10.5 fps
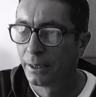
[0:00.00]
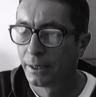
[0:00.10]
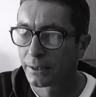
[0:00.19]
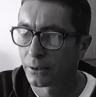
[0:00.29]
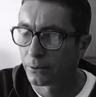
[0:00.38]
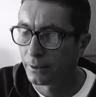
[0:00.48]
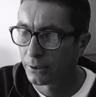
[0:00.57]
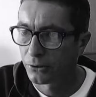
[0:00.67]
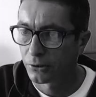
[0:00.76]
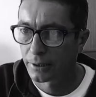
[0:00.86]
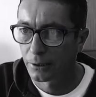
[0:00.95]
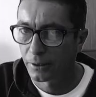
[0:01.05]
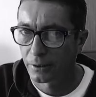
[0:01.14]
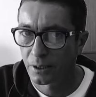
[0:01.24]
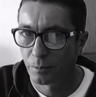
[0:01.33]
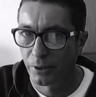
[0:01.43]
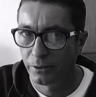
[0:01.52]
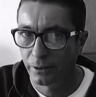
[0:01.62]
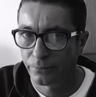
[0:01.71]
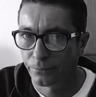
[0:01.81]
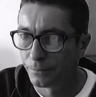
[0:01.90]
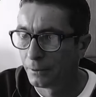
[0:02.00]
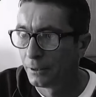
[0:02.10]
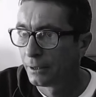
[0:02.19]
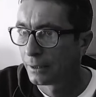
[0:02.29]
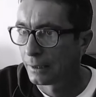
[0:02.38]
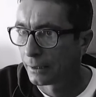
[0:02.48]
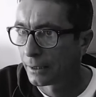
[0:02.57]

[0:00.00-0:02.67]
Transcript: So let's just look at this PDF. Click